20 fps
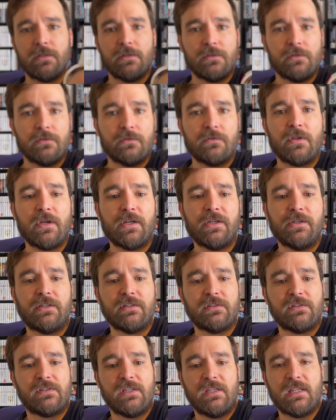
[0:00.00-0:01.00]
So there you can
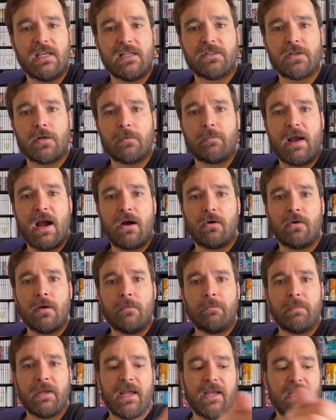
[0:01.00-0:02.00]
see that's our power-up
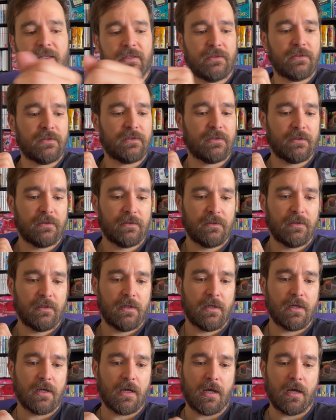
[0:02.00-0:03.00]
bands.
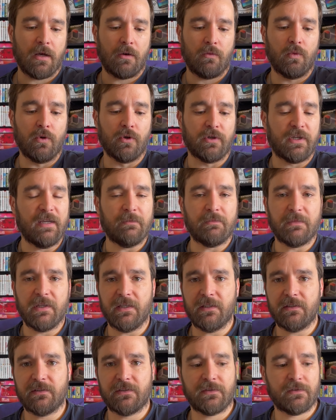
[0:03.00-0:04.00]
We'll keep
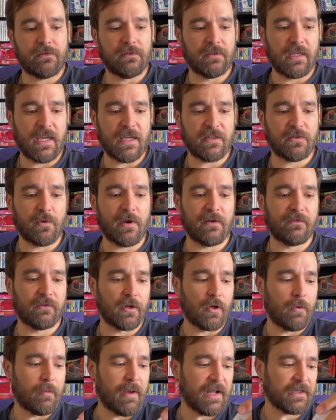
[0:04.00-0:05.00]
these in case we ever
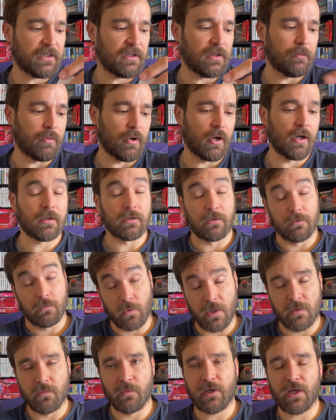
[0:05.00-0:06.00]
go back to the park, or
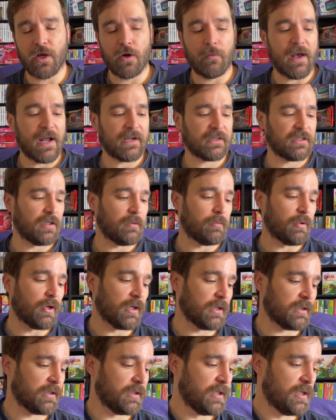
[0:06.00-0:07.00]
when we go back to the
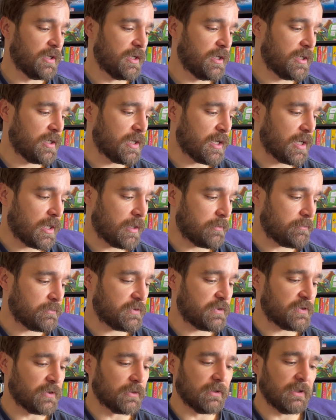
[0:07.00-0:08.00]
park.
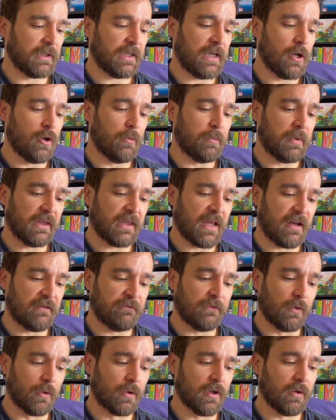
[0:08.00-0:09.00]
Certainly hoping that
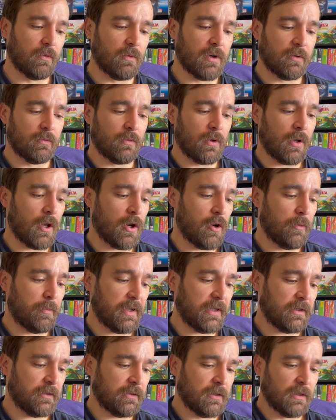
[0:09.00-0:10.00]
Florida one will
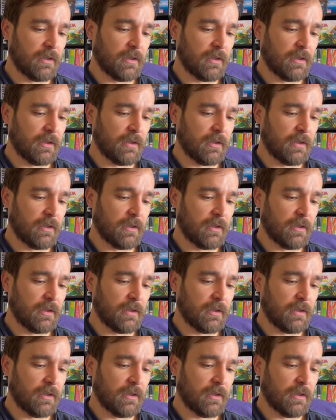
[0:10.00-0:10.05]
open,